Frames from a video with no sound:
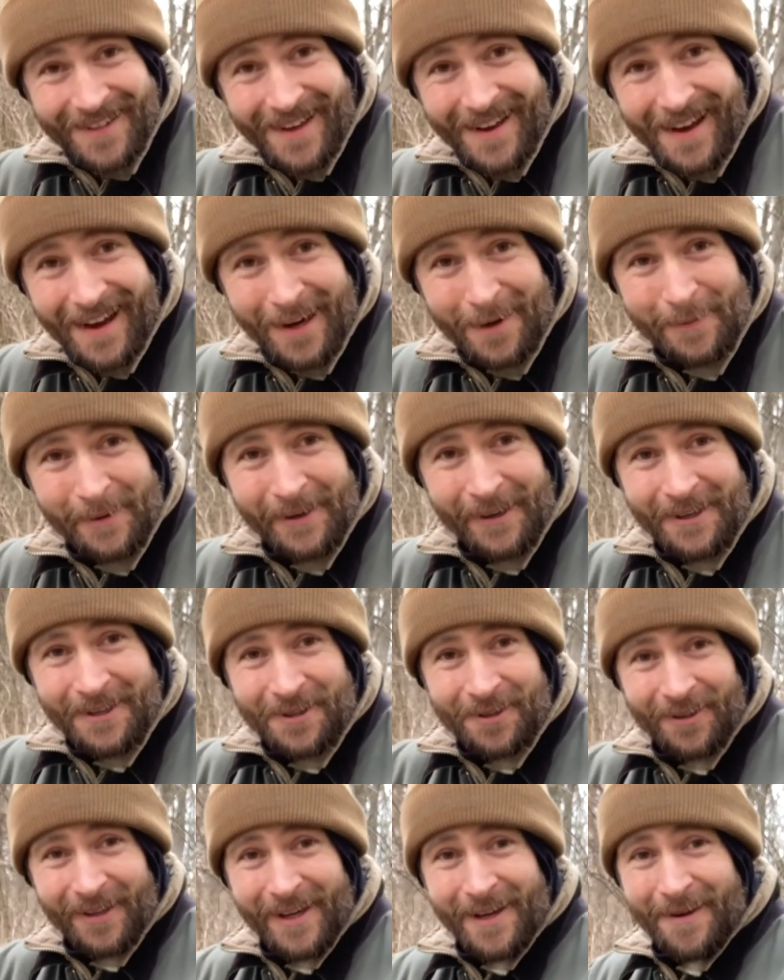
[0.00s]
hackberry
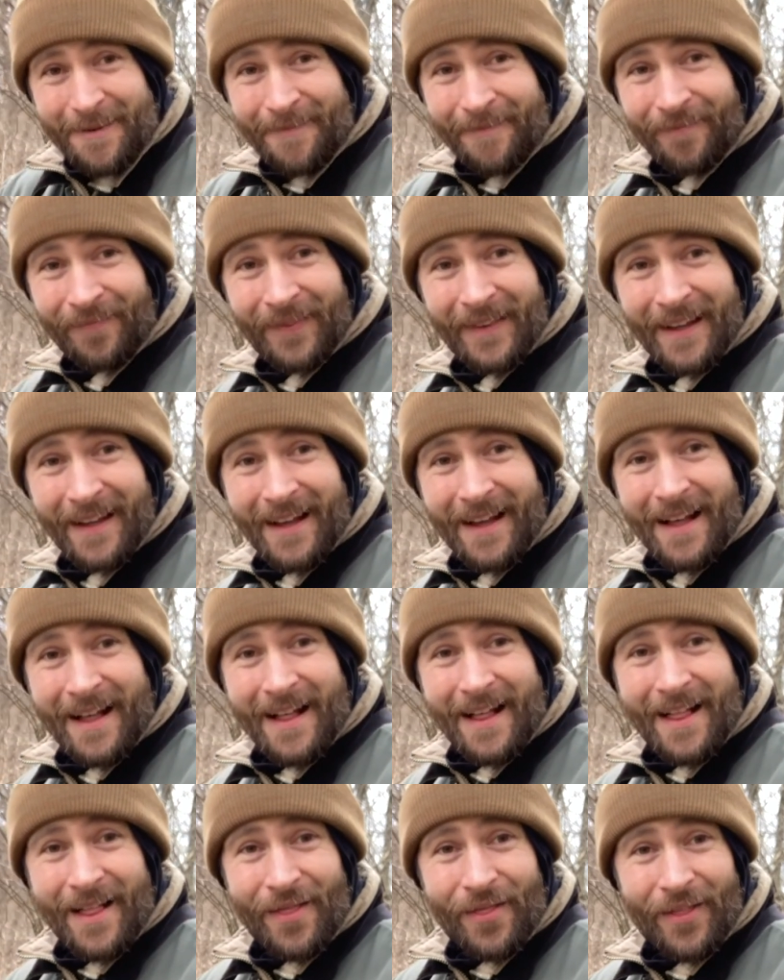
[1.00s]
tree.
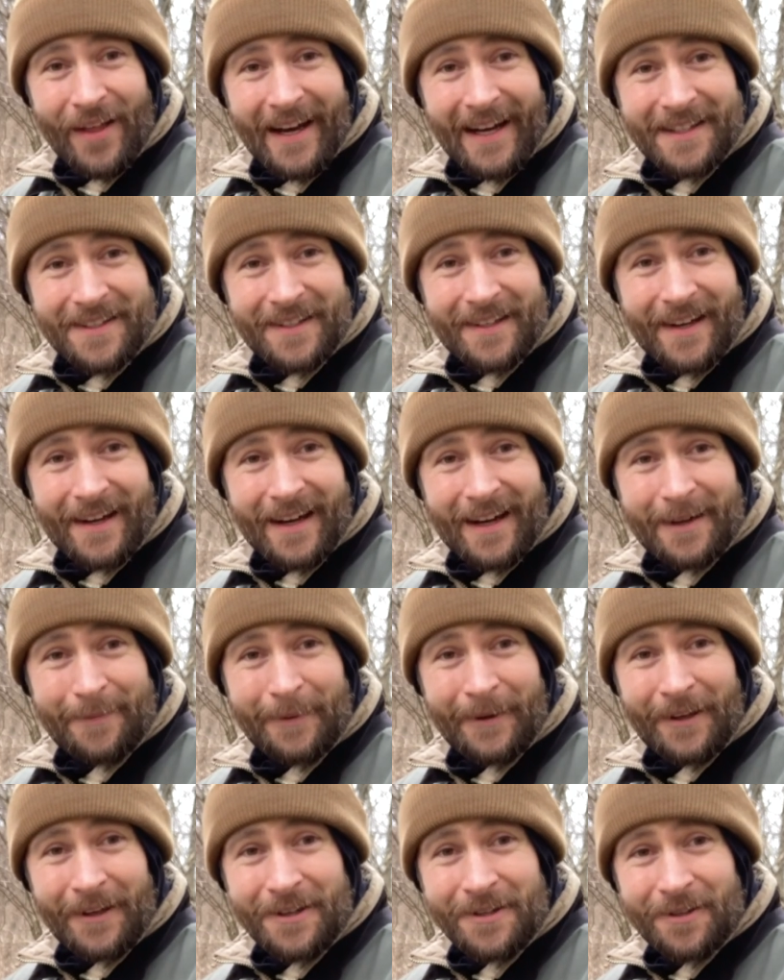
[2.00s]
That's a
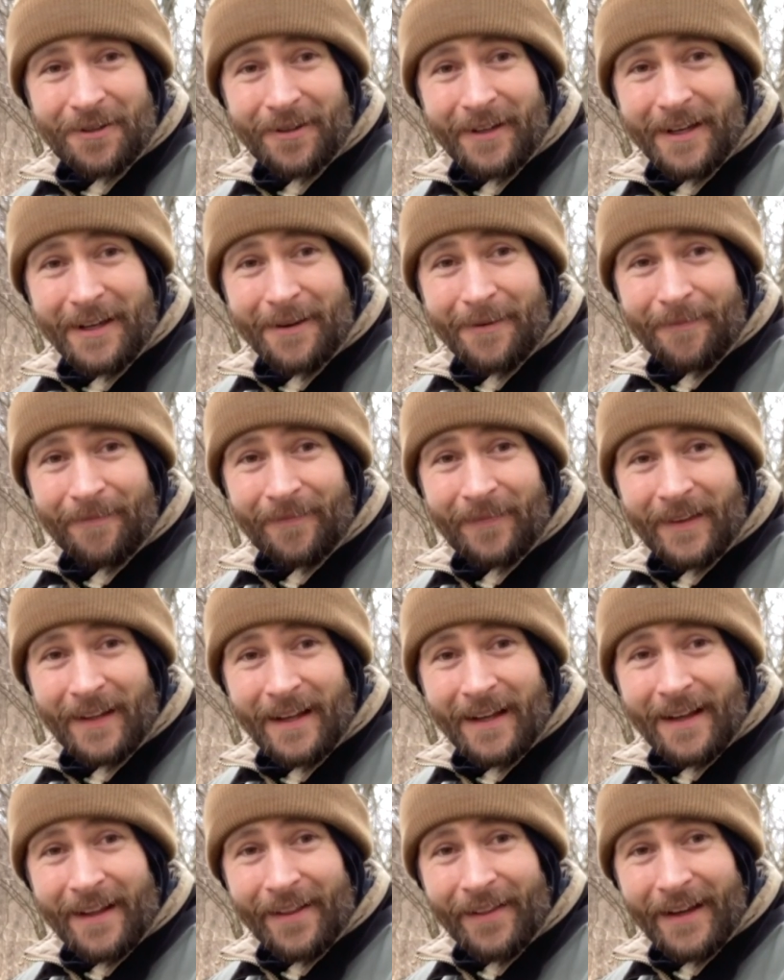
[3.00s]
hackberry tree.
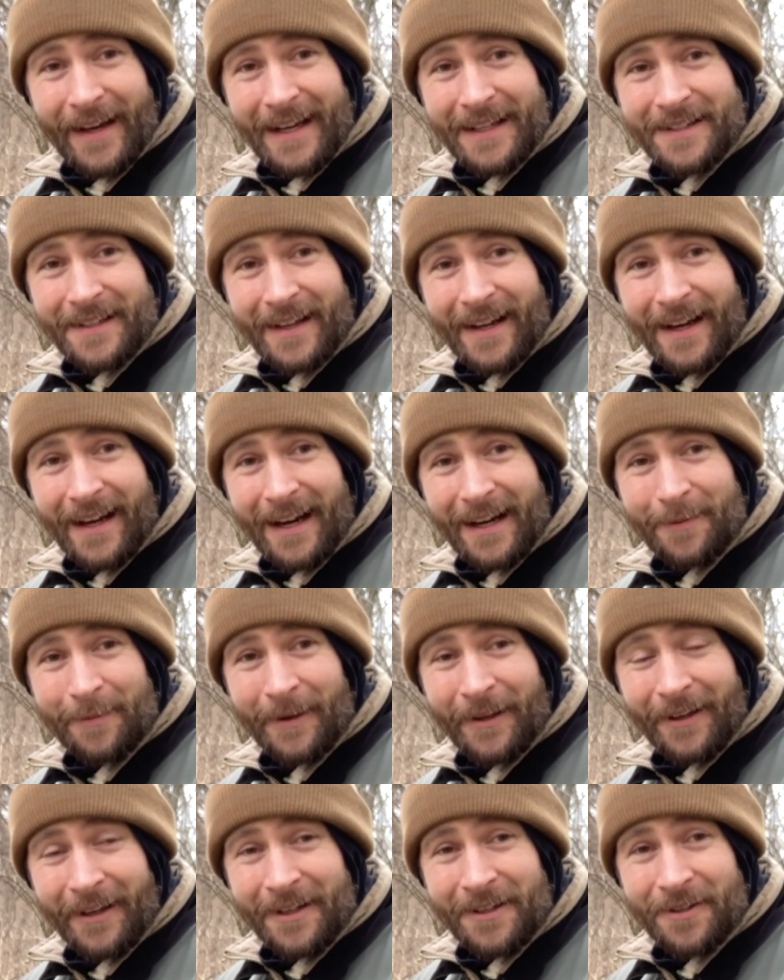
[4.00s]
That's a
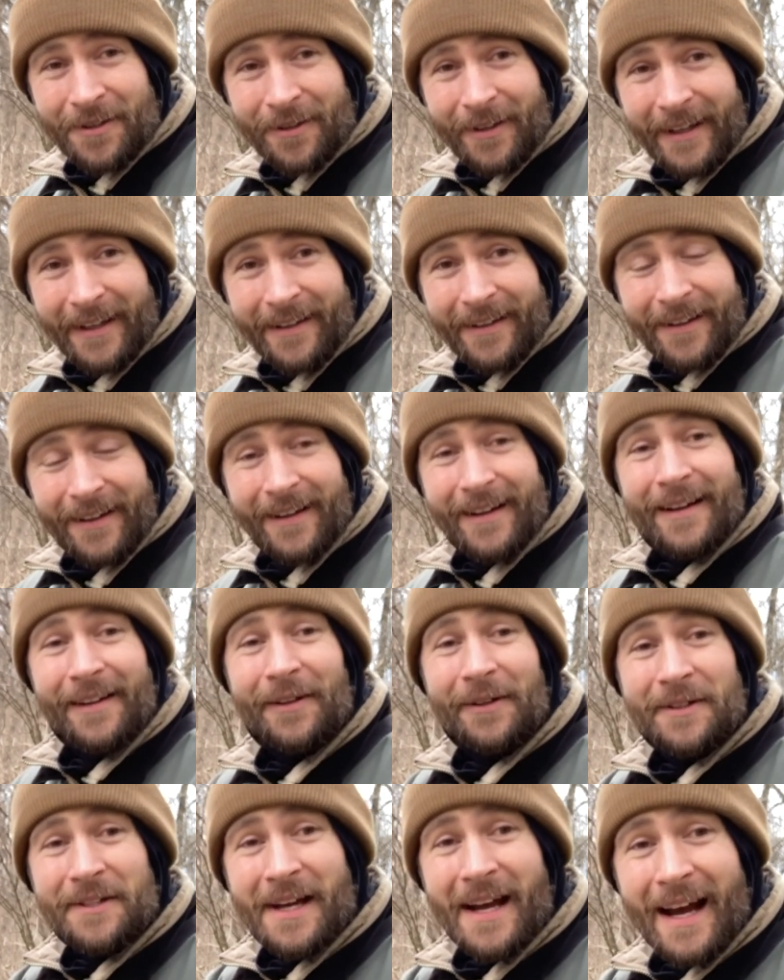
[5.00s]
hackberry tree.
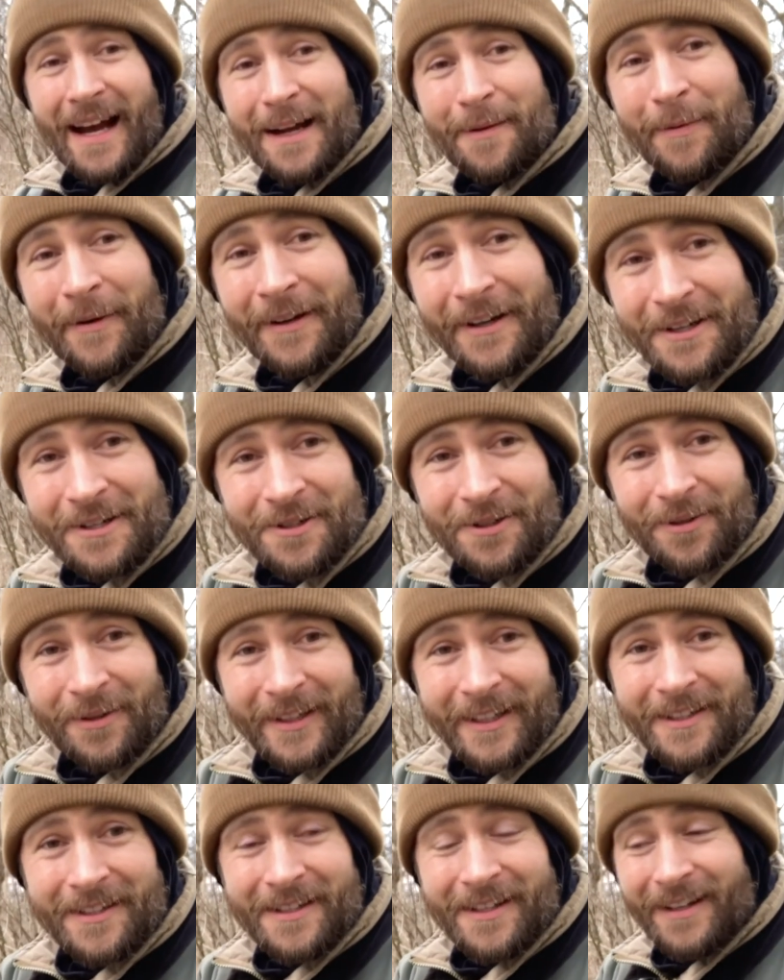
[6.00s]
There's hackberry
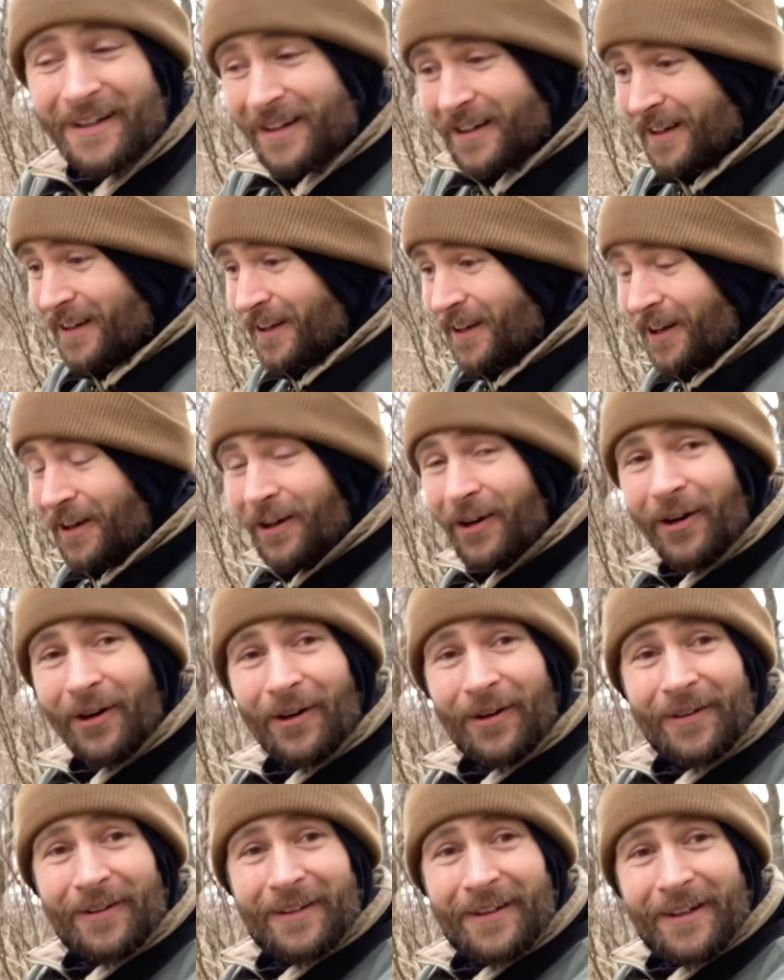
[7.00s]
trees
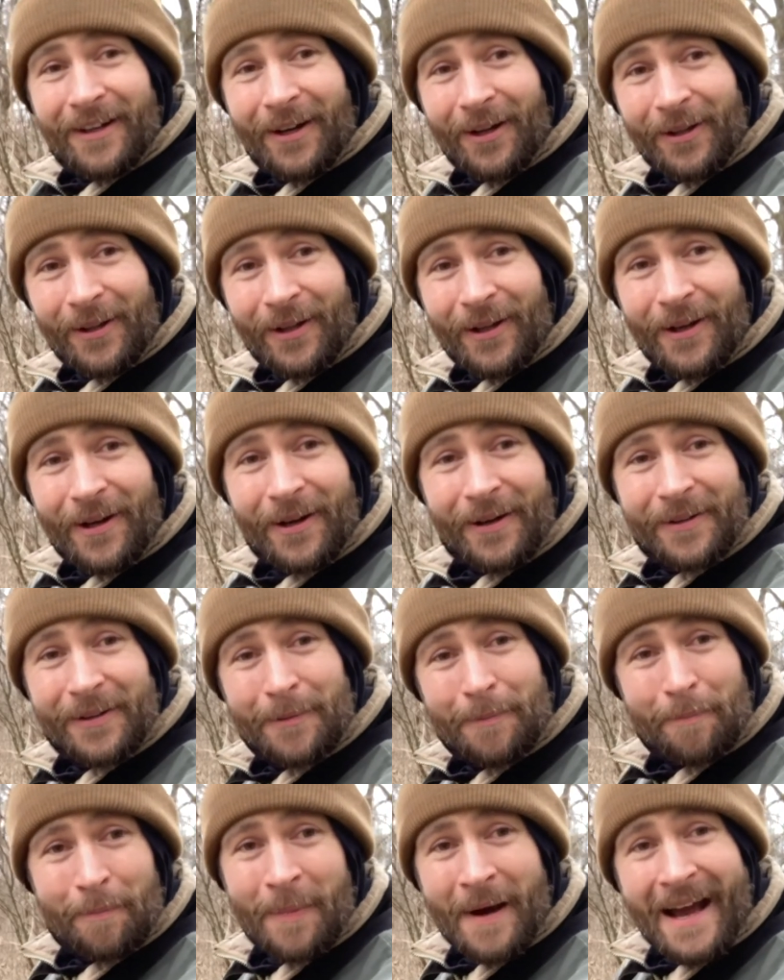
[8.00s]
all along the
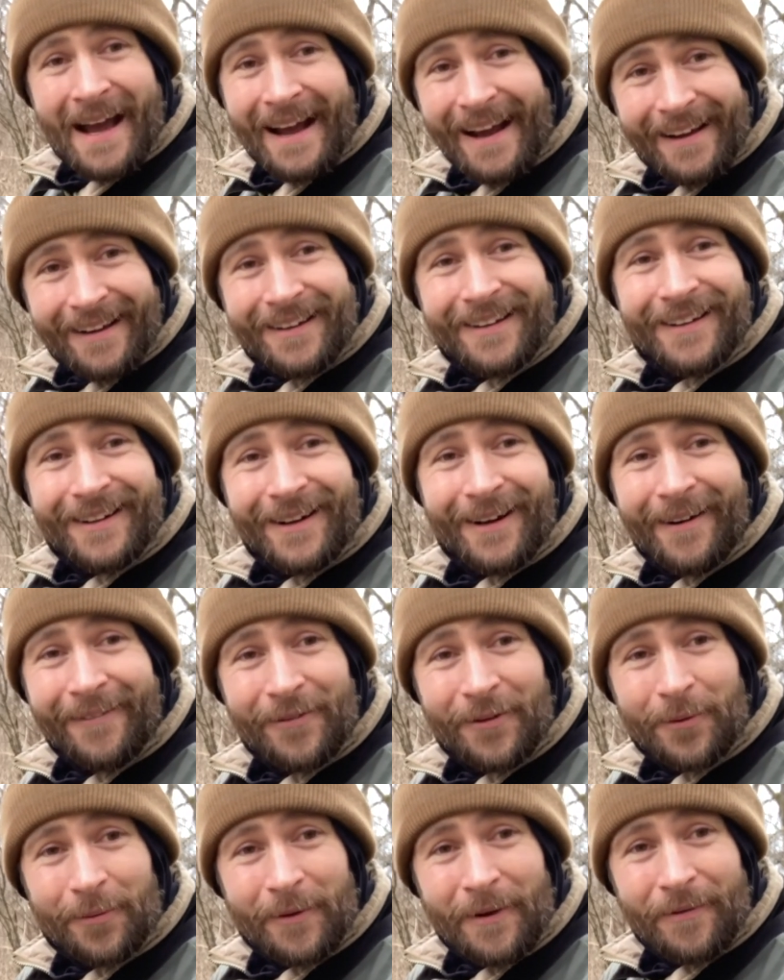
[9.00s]
bank of
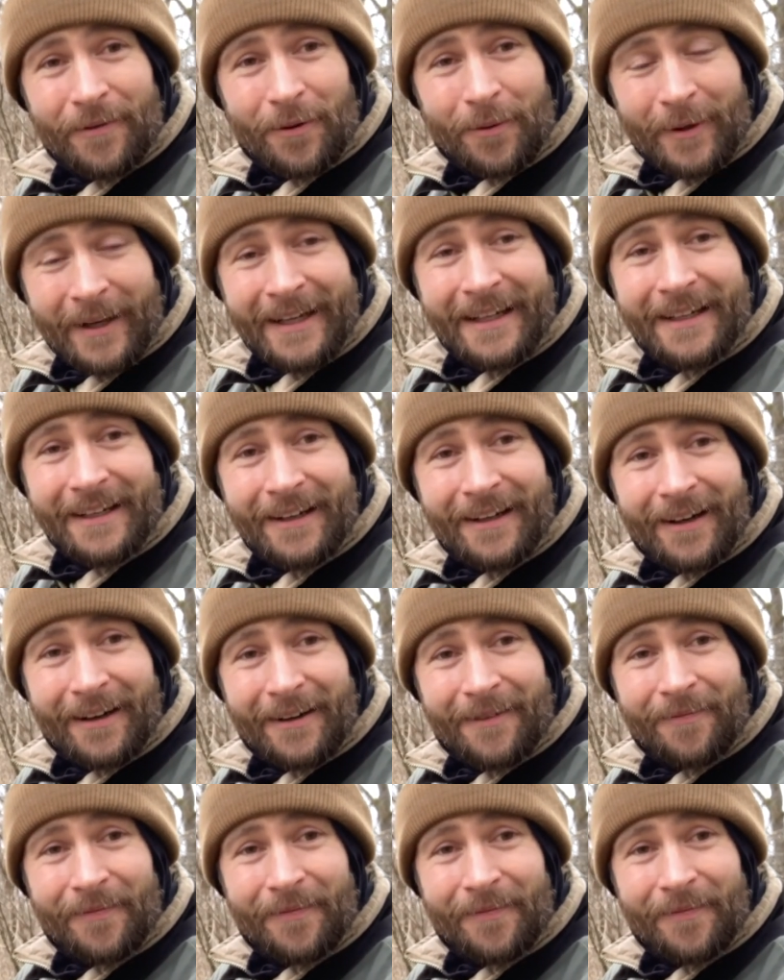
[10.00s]
the river right here.